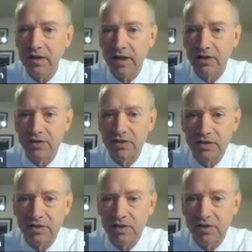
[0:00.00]

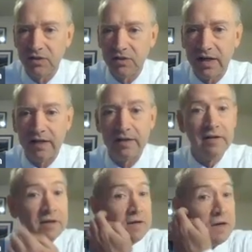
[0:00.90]
energies to do that.
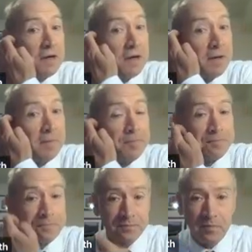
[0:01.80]

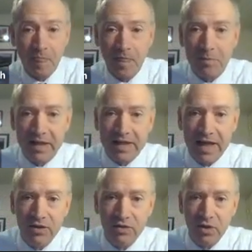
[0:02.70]
But
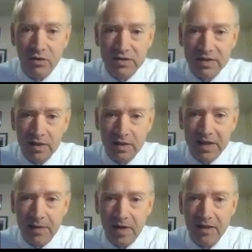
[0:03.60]
again, you notice that the
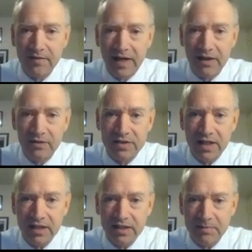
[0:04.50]
PMI values
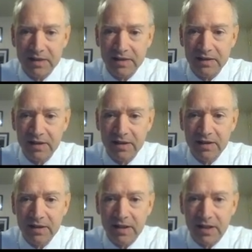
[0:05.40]
tend to be
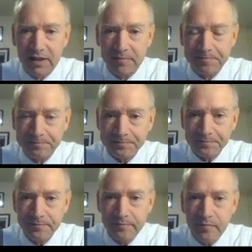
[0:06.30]

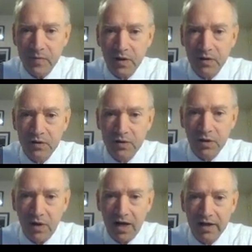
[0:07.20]

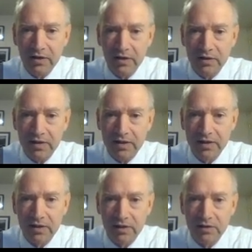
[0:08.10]
higher
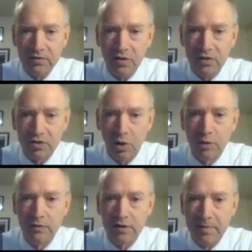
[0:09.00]
here. So there's
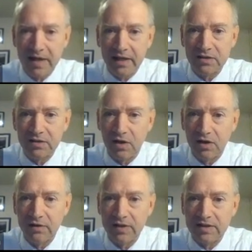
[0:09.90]
overdependence
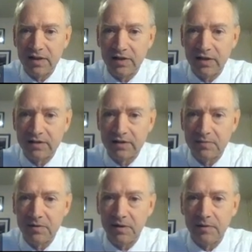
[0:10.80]
on these areas
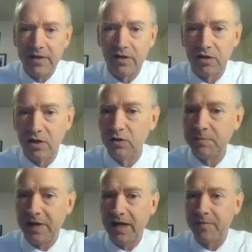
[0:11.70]
that are close
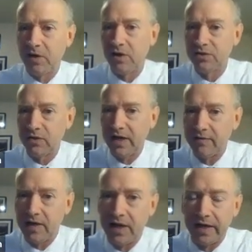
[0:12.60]
by, but also have
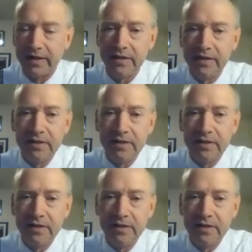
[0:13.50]
high